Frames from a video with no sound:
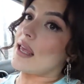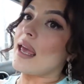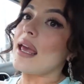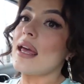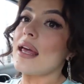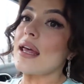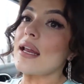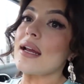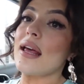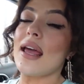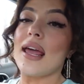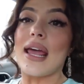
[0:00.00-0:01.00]
can.
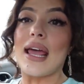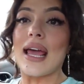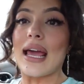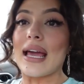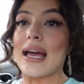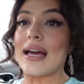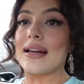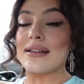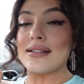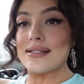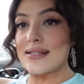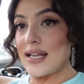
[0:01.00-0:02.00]

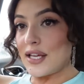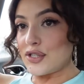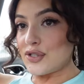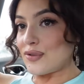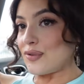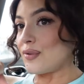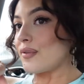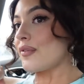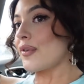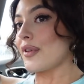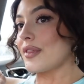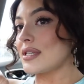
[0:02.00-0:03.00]
And stay tuned
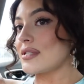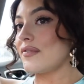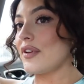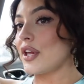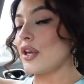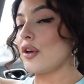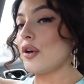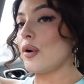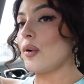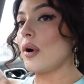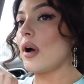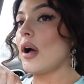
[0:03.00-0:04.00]
for this
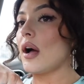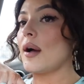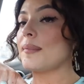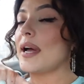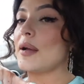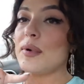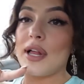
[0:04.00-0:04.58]
video. Um, I will